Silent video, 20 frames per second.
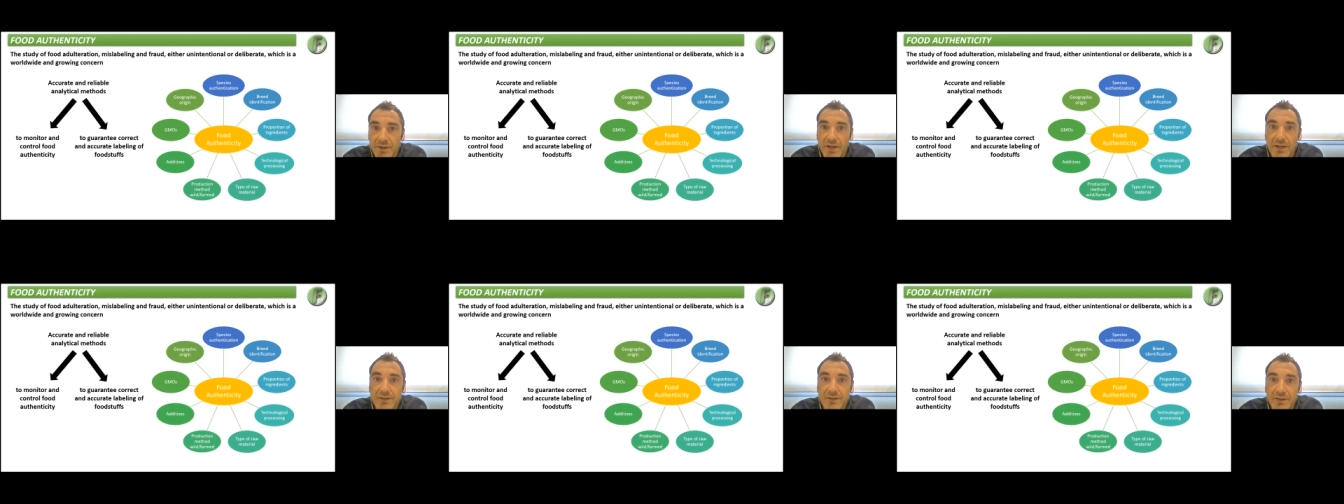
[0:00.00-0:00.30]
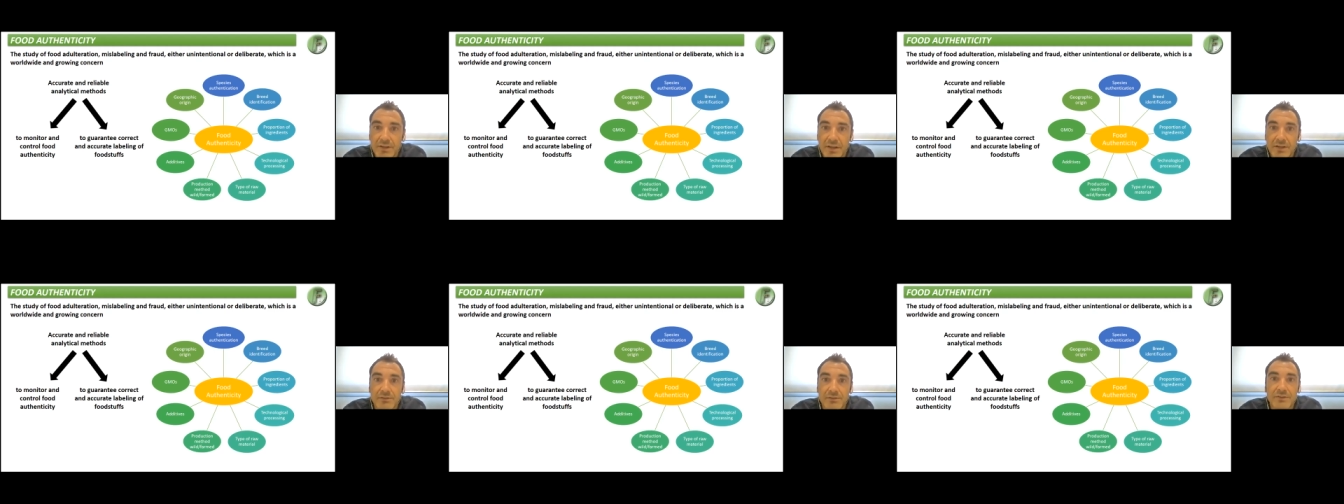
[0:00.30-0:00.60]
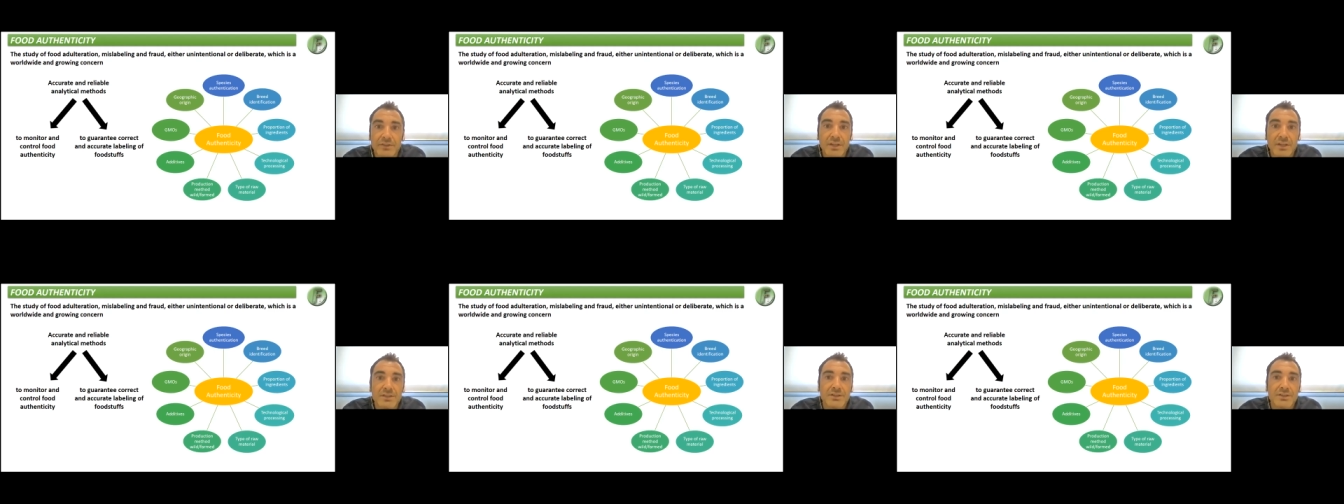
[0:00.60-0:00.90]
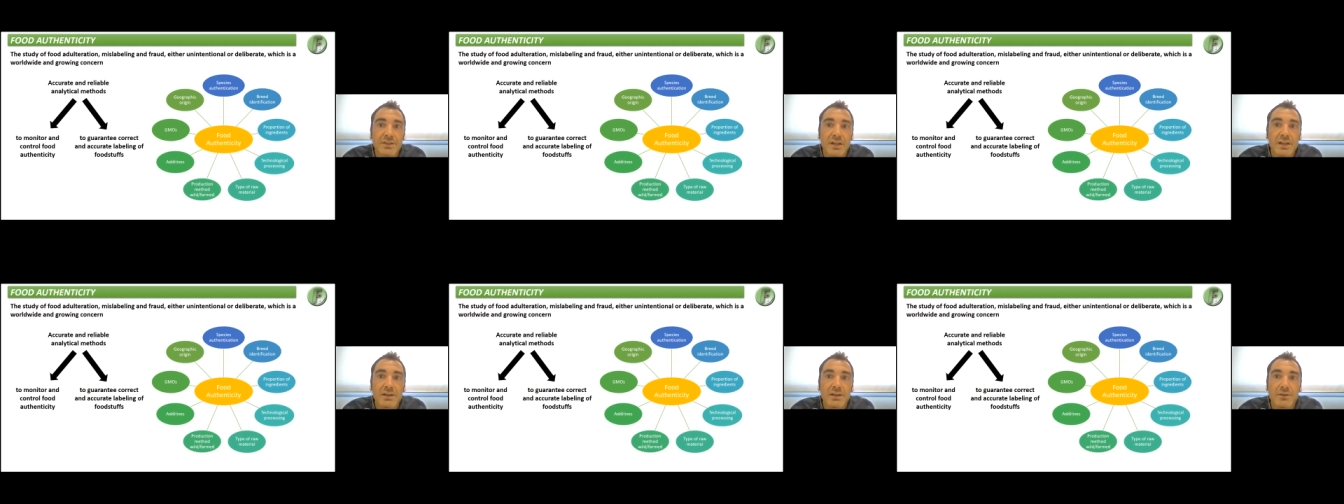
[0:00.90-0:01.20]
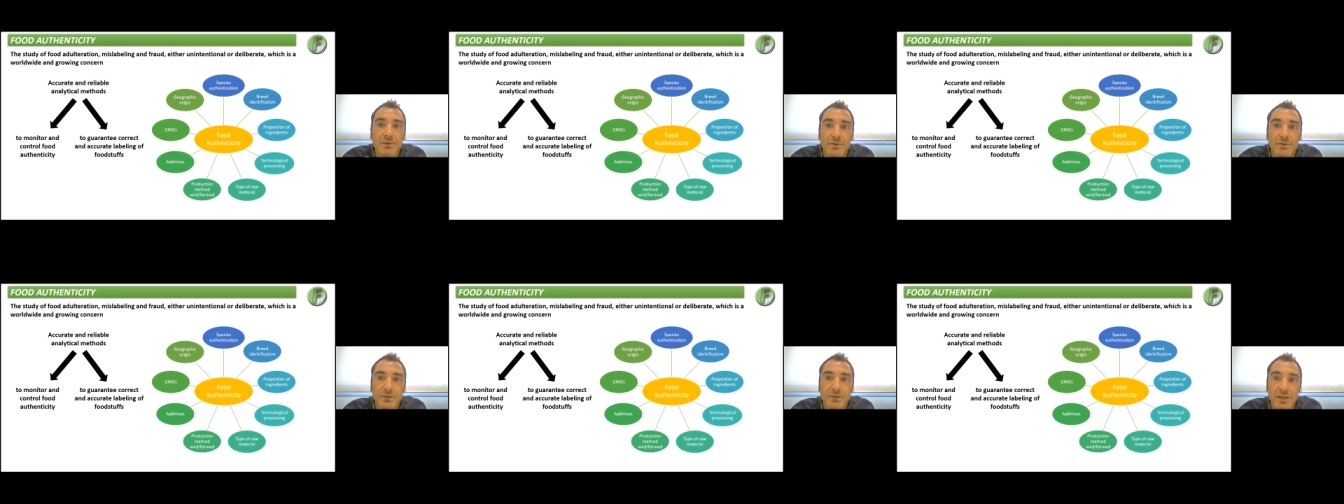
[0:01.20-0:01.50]
either
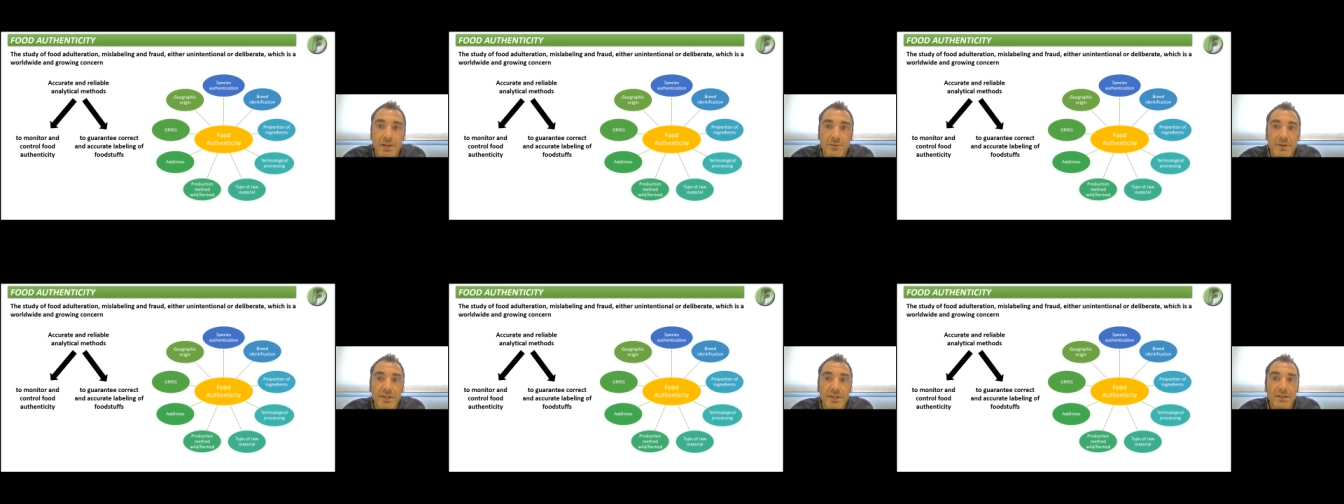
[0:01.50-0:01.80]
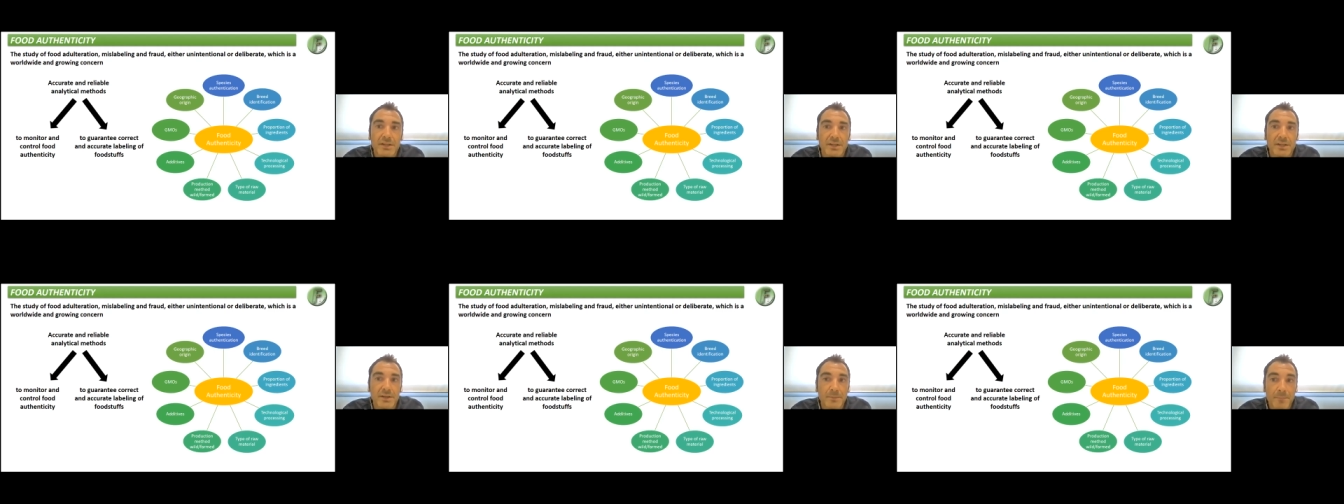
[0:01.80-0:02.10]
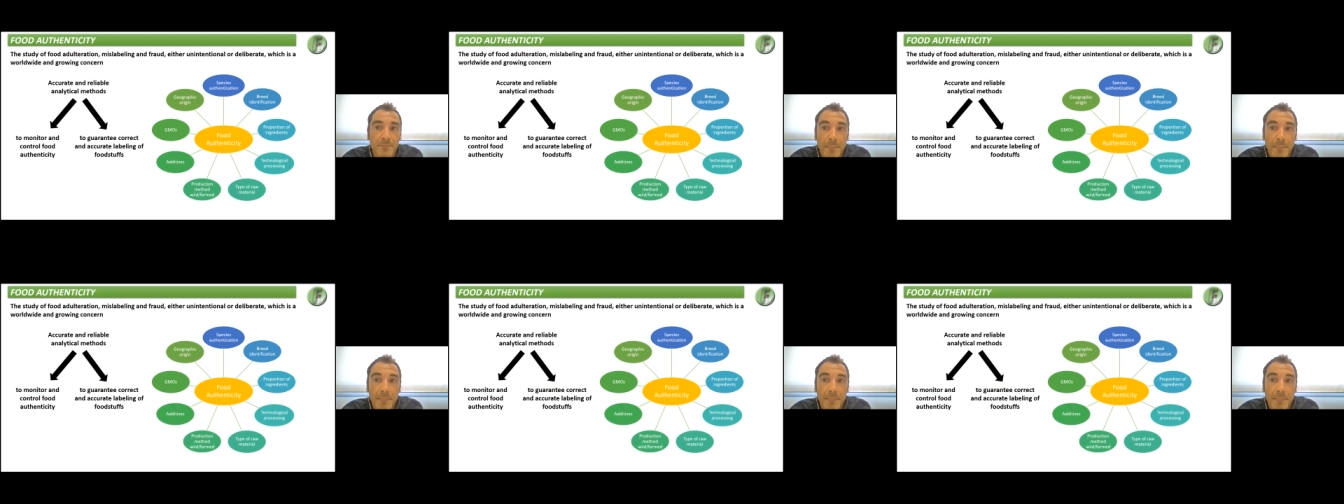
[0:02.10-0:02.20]
unintentional or deliberate,